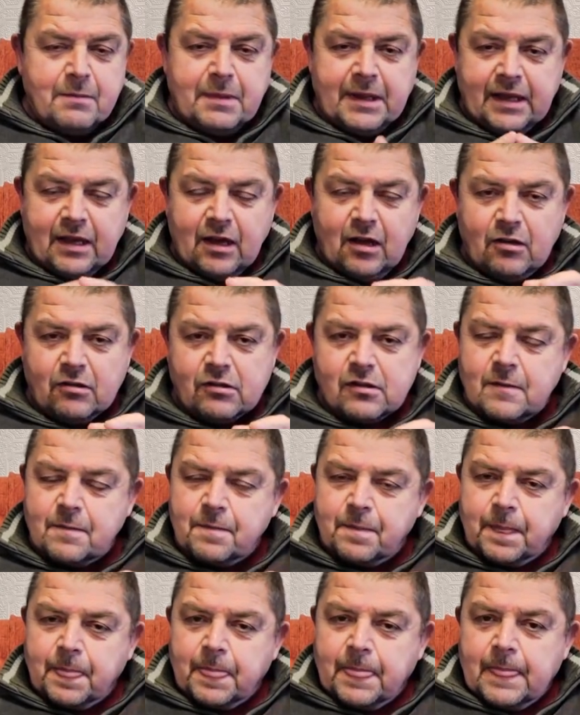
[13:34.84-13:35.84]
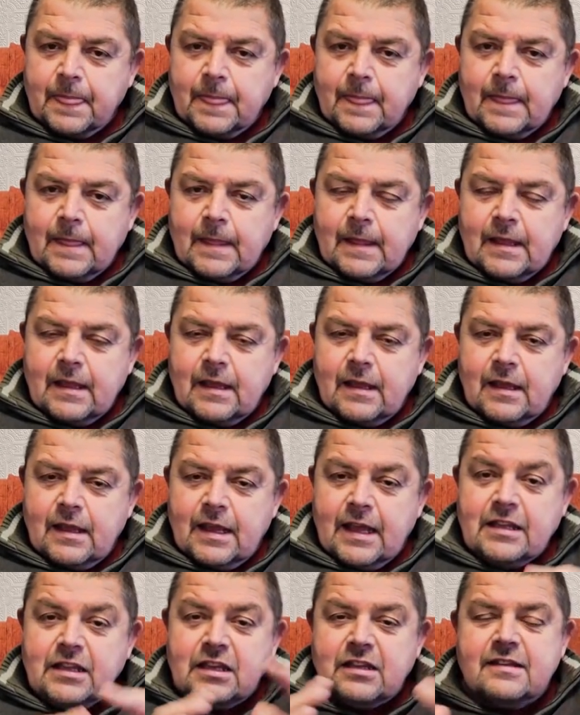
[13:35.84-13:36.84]
because
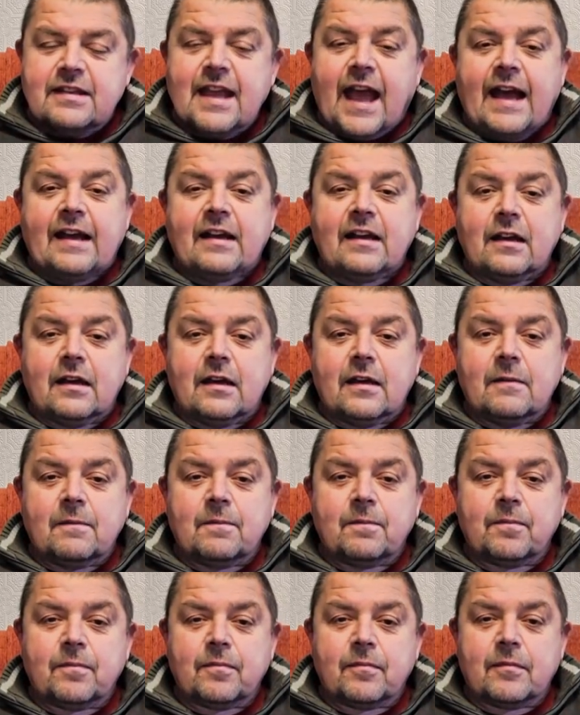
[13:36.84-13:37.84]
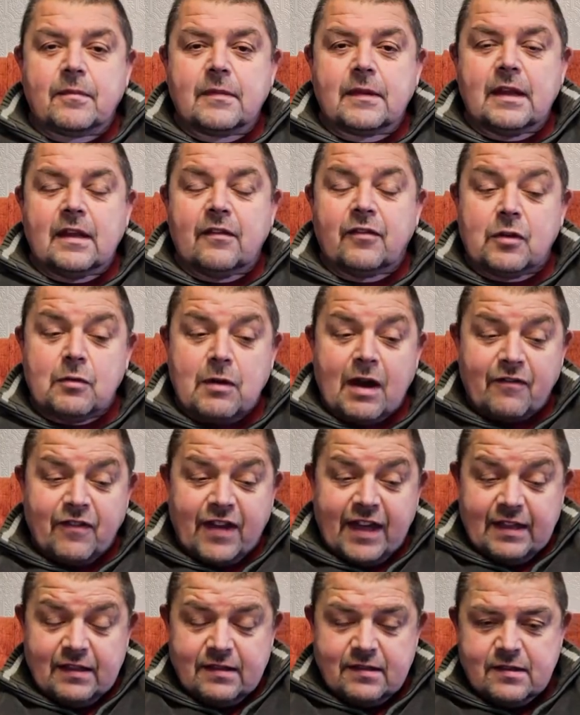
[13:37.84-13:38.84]
in your tank, if you
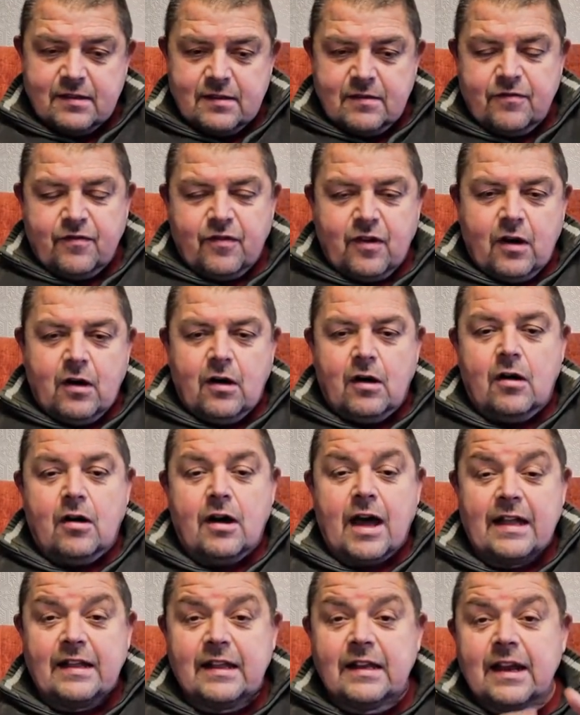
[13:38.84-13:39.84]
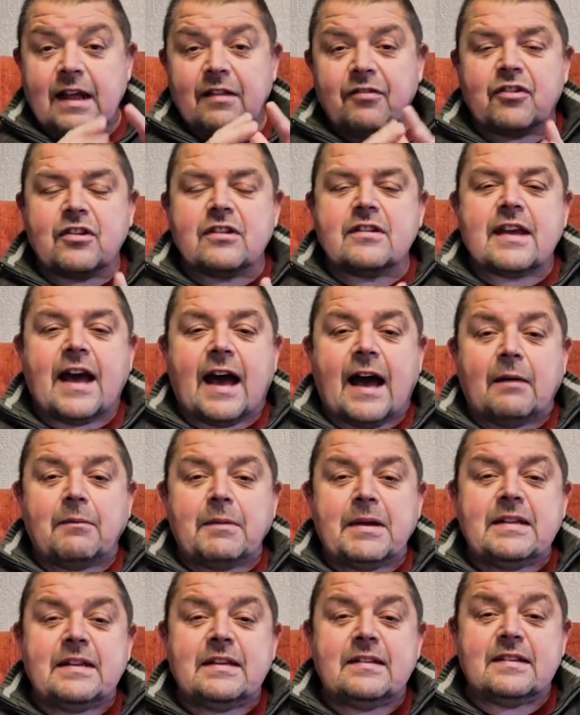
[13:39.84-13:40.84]
have it for any length of
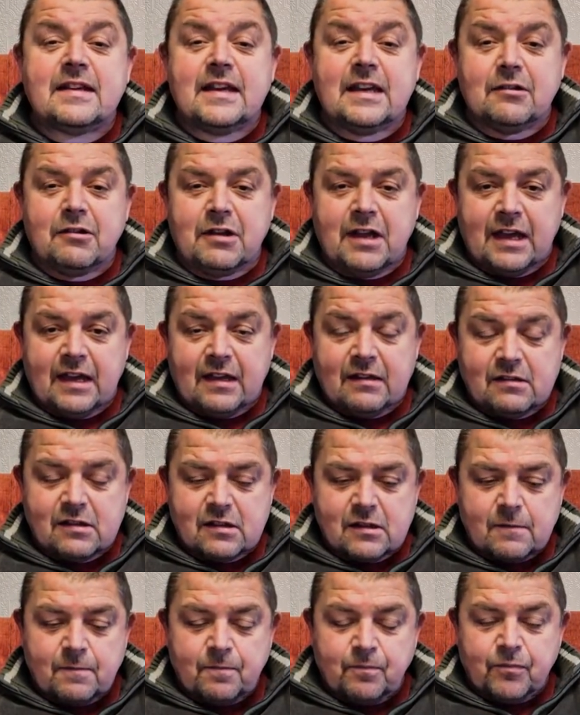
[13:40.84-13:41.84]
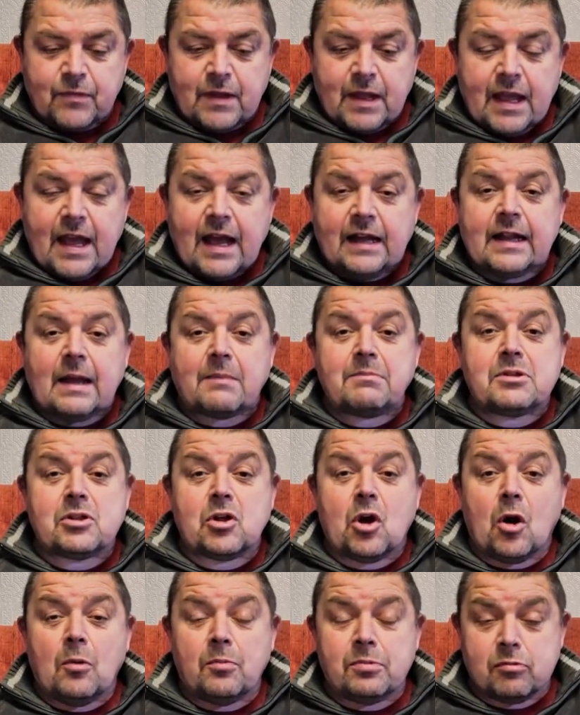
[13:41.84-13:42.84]
time, it deteriorates and
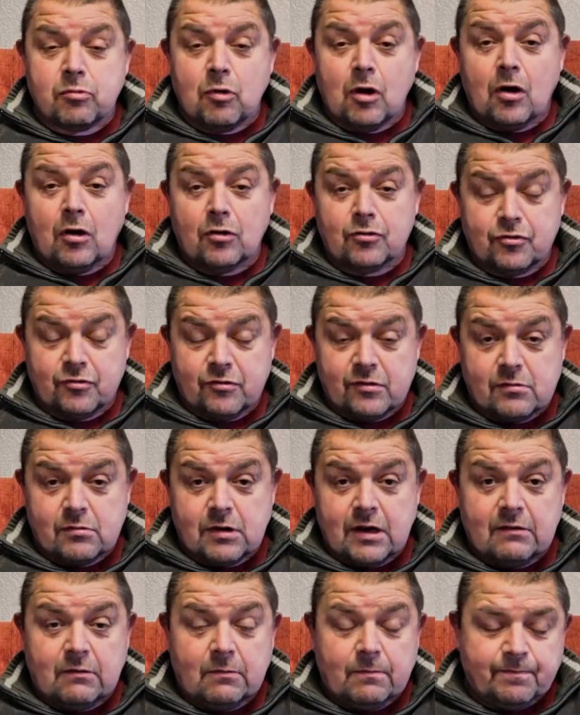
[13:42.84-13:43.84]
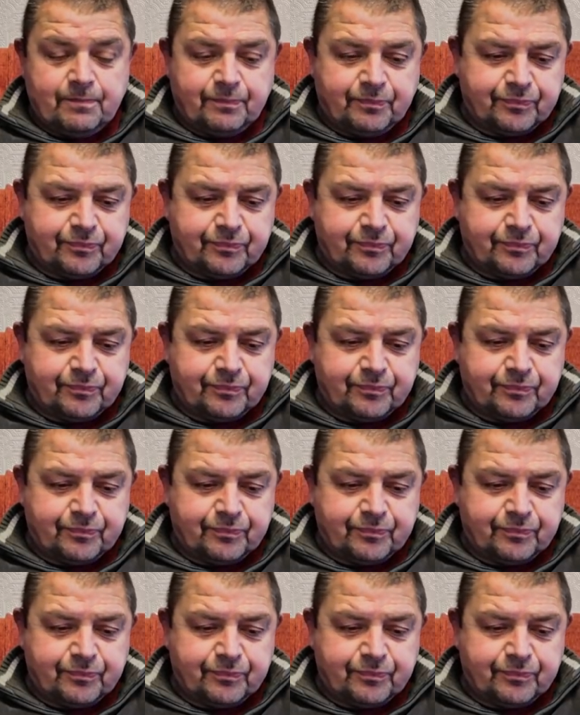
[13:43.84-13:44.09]
absorbs water as well.